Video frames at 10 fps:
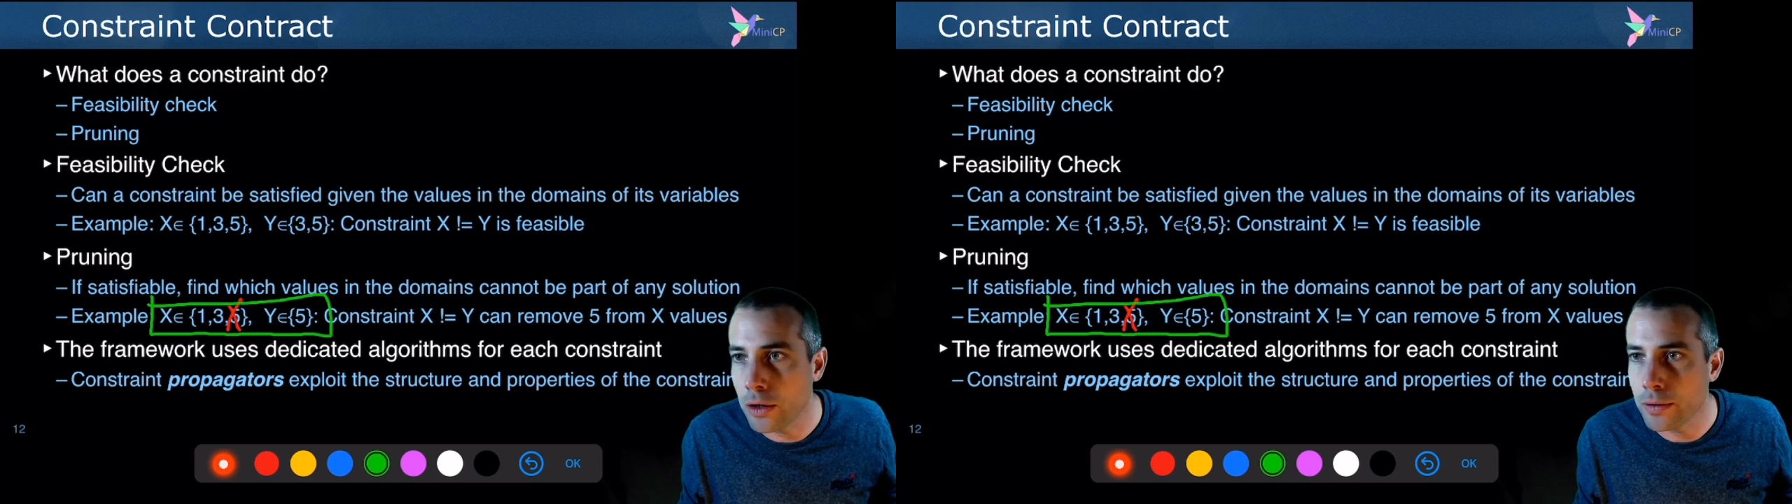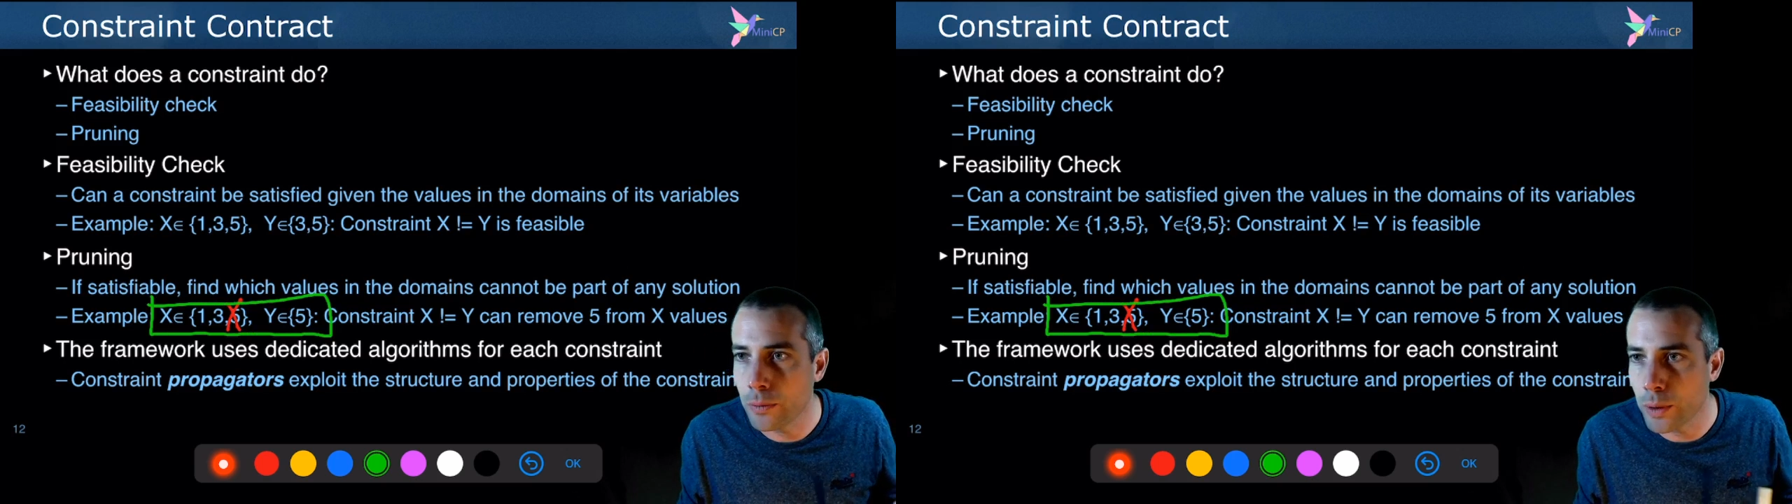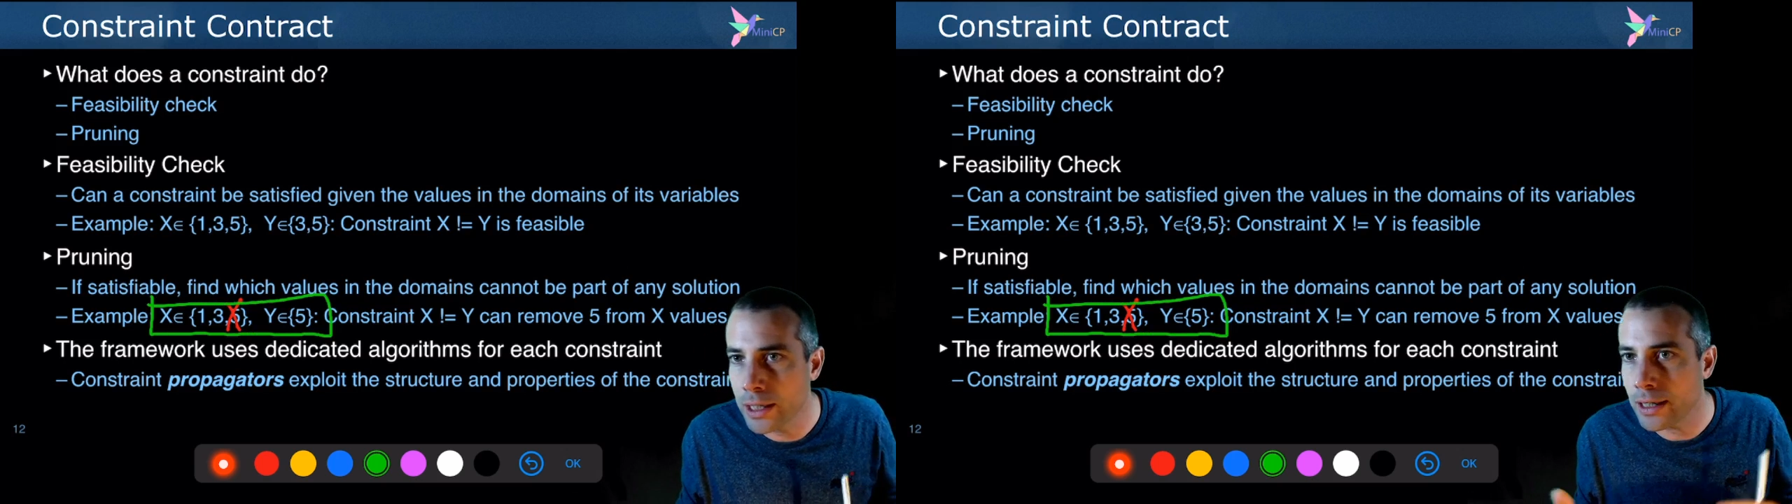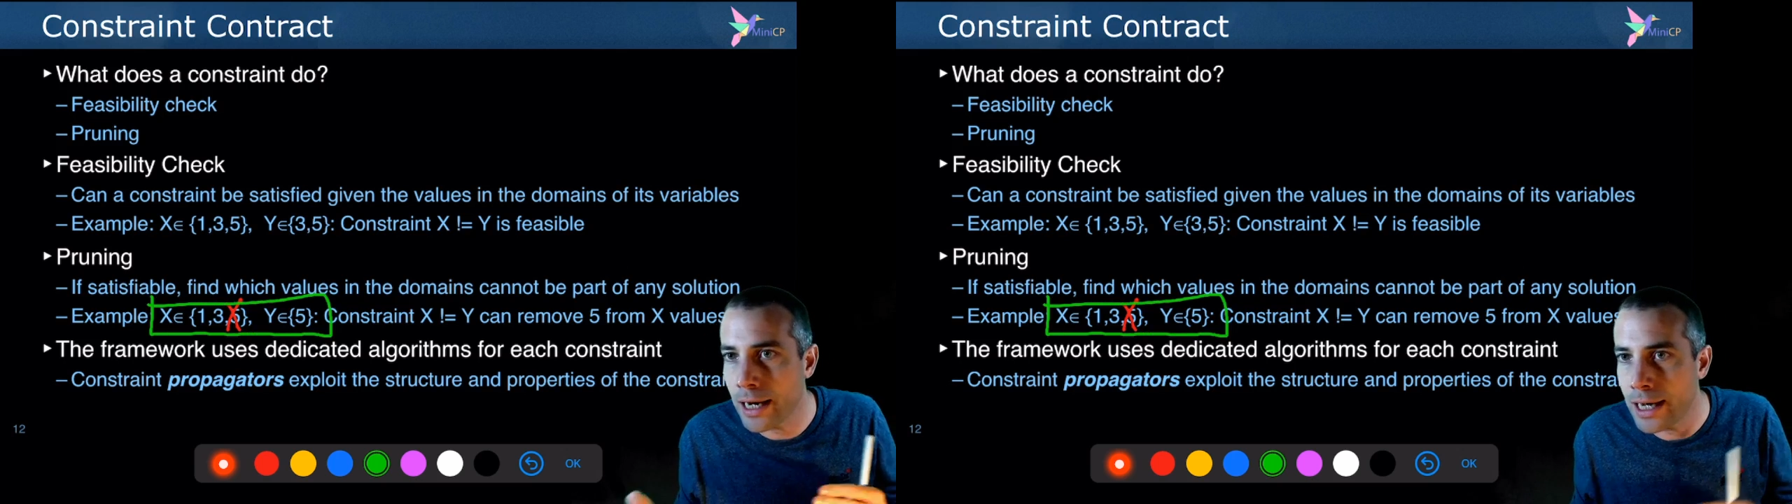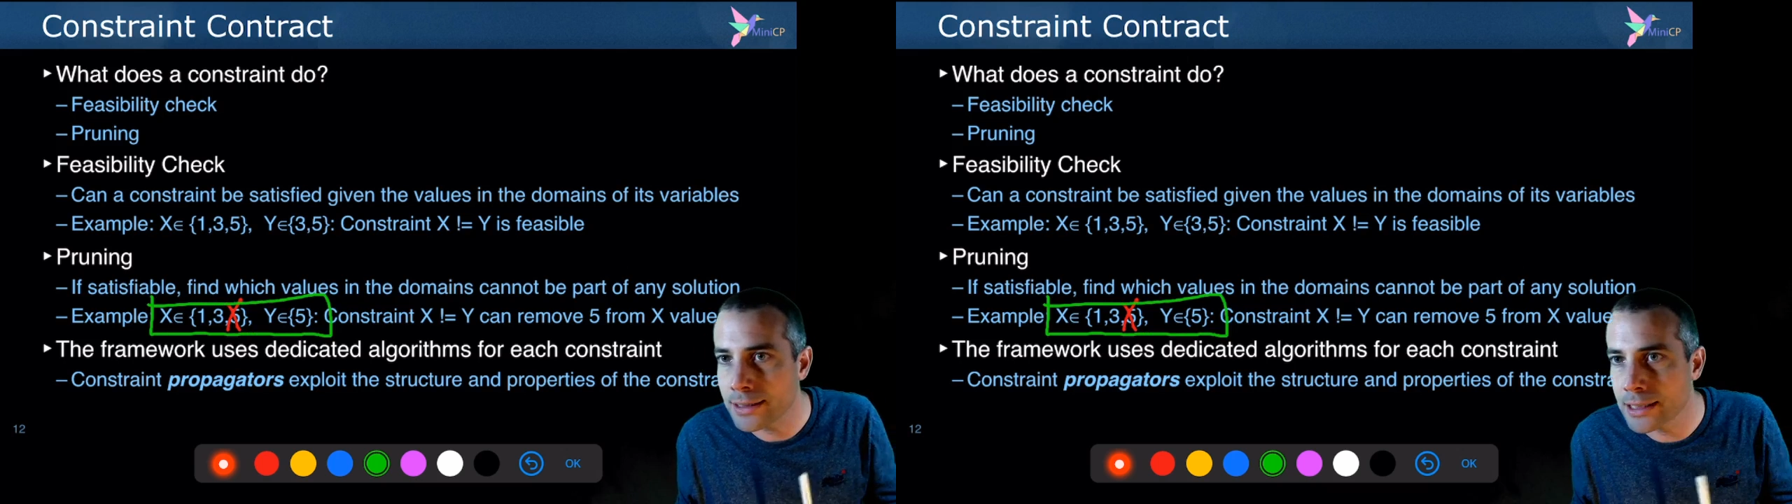where
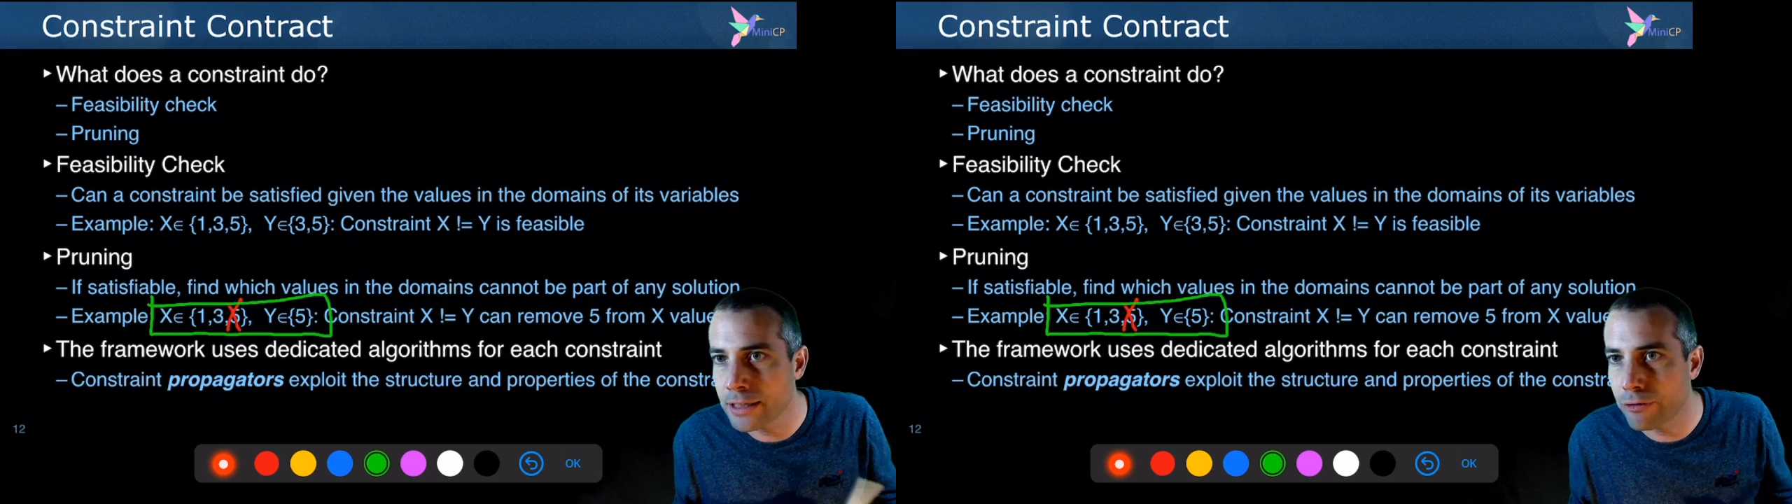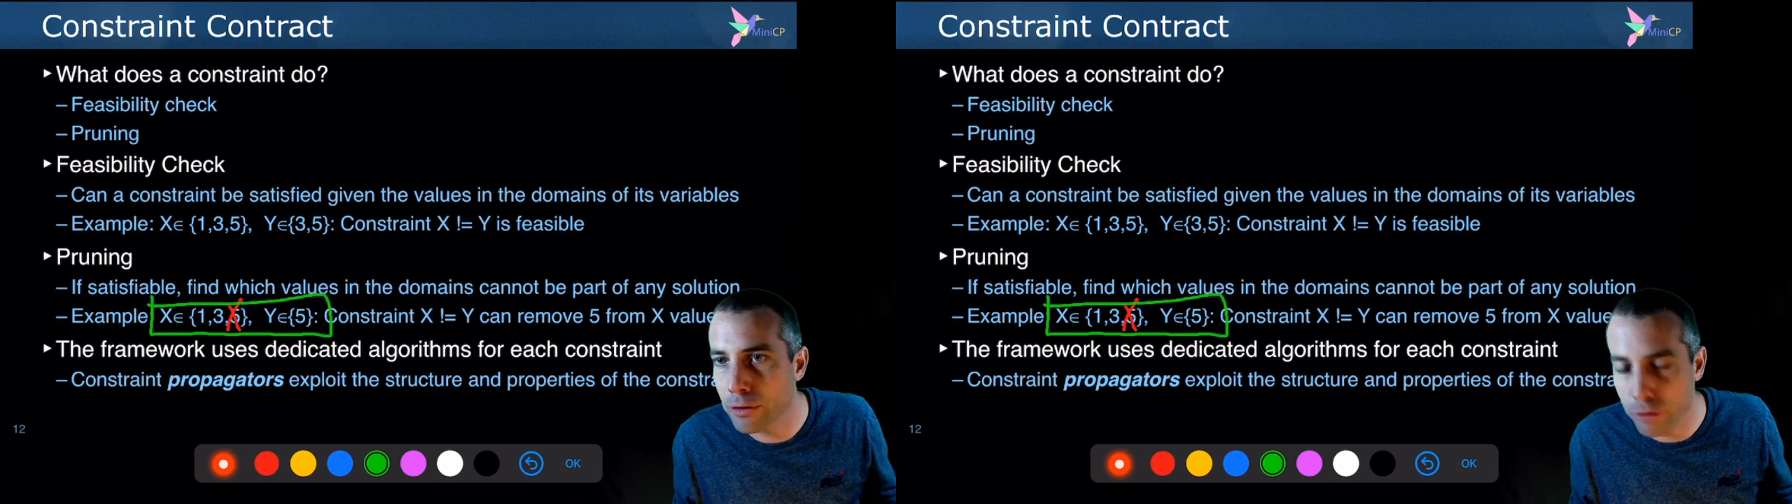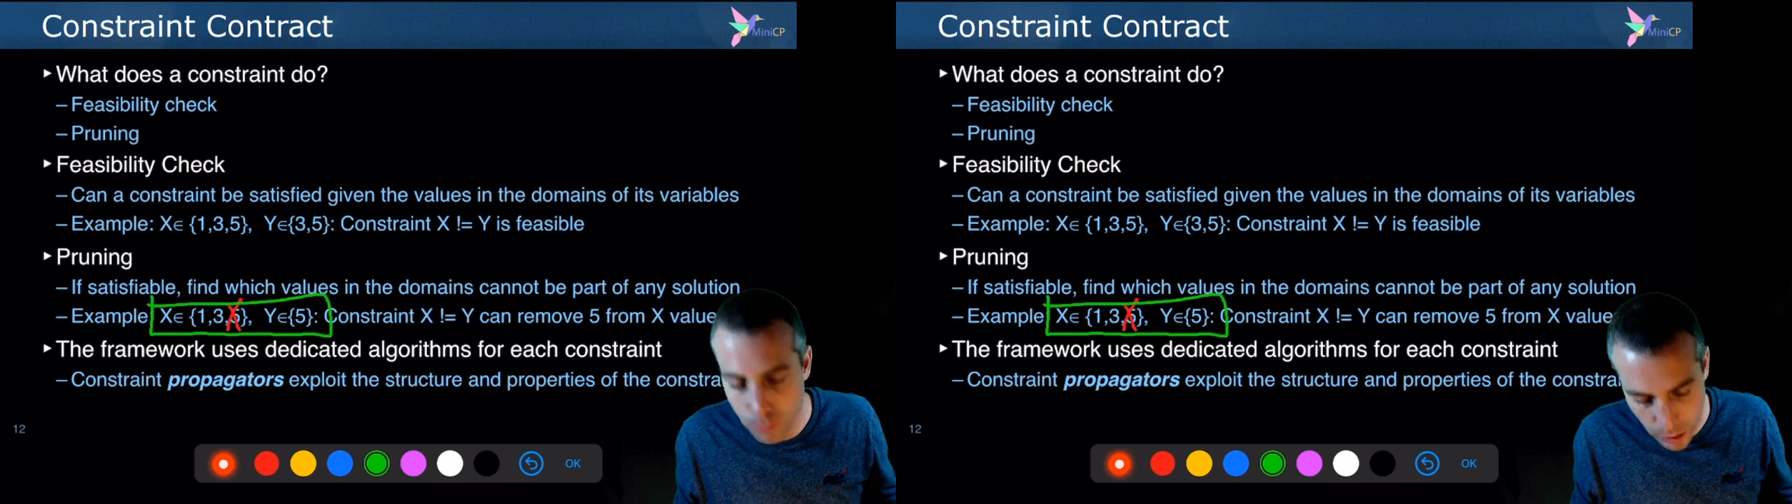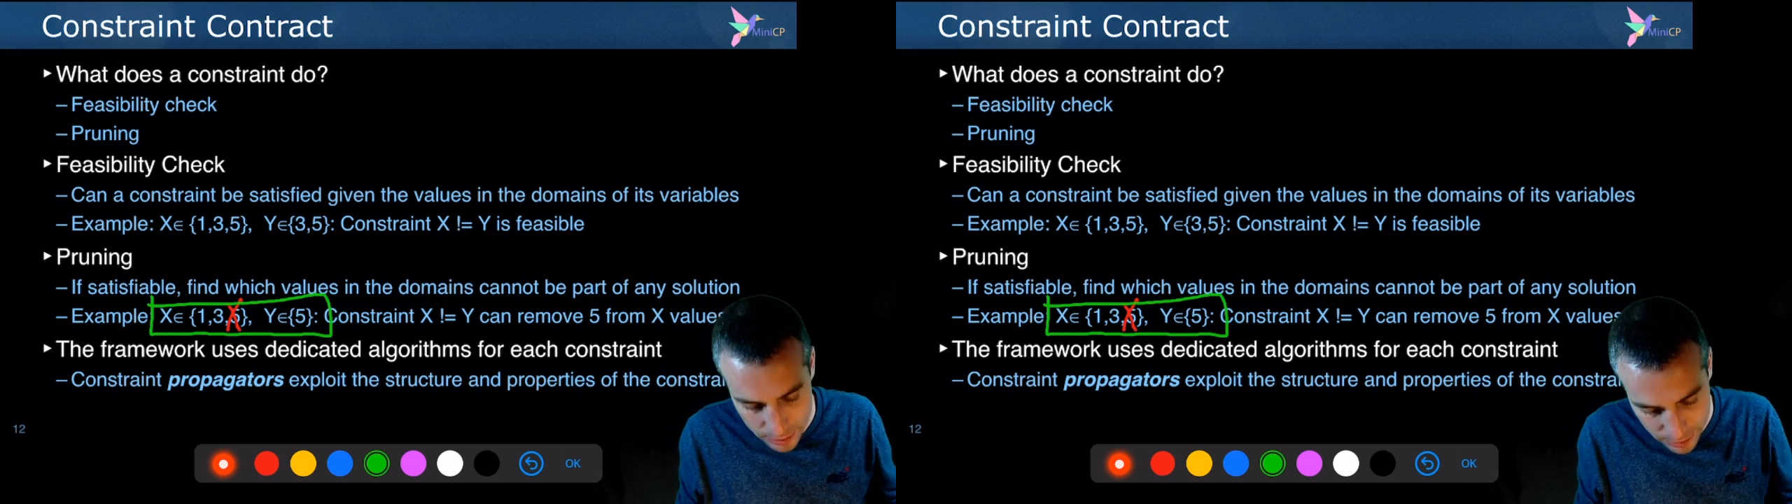x is different from y.